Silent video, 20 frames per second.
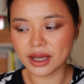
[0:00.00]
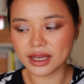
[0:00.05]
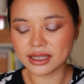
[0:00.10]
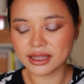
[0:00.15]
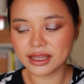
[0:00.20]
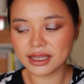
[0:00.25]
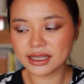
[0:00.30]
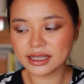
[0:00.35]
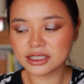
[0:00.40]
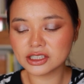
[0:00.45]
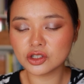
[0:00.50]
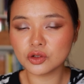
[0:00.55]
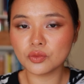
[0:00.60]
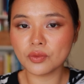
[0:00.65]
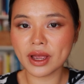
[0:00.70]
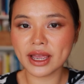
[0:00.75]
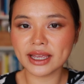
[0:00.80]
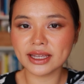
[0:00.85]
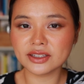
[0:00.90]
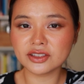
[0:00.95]
I think it's a
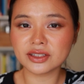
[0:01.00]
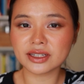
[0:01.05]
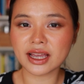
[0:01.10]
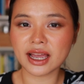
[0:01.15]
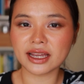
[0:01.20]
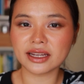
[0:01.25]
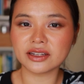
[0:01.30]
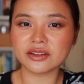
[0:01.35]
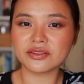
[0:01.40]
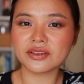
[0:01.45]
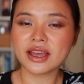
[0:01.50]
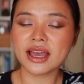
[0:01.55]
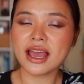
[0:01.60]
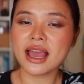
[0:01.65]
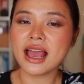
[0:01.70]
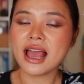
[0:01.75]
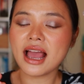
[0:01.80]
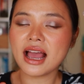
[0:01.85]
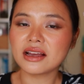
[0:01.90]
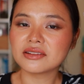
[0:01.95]
way to kind of
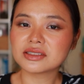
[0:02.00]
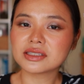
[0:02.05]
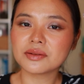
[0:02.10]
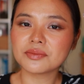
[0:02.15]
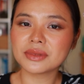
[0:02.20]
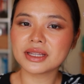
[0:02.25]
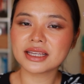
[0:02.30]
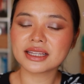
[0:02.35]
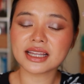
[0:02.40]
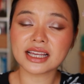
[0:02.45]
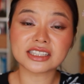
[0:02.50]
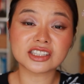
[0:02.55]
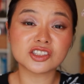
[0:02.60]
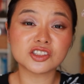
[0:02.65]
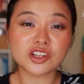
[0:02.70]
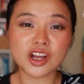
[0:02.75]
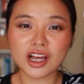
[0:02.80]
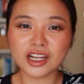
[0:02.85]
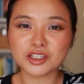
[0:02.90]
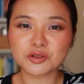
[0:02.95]
have something that's
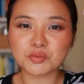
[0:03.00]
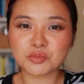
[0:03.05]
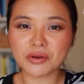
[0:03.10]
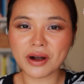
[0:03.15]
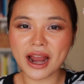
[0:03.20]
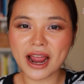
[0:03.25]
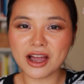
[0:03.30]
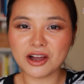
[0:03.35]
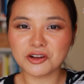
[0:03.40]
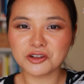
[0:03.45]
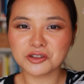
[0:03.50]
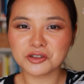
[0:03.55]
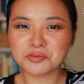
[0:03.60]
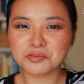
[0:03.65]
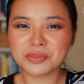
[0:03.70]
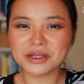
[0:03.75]
not brown,